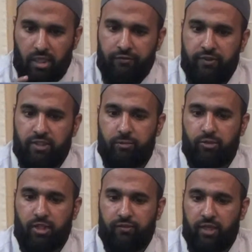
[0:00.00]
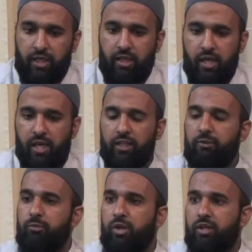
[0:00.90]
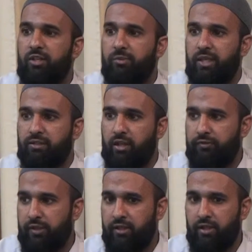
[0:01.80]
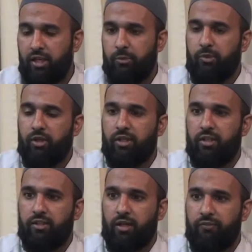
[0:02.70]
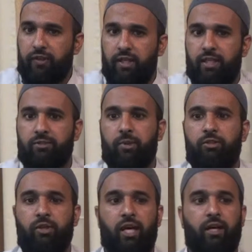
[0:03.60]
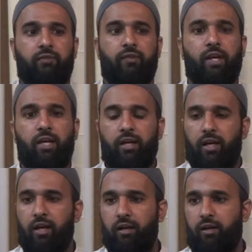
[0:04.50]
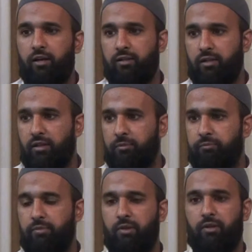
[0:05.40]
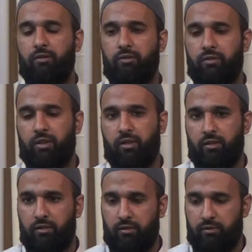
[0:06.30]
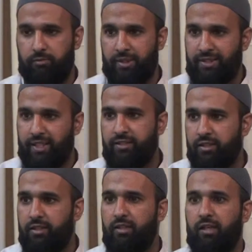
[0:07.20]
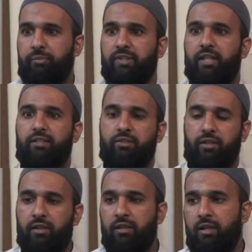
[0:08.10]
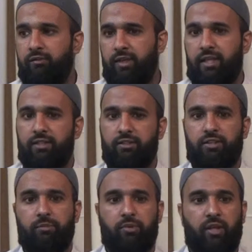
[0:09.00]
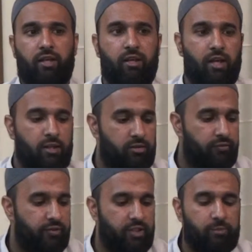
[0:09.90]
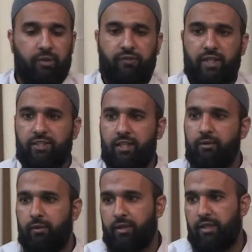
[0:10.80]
If it's a mudaf ilayh, and a murakkab idafi. Murakkab idafi is when you have the possession and possessor relationship. Okay, so for example, if I say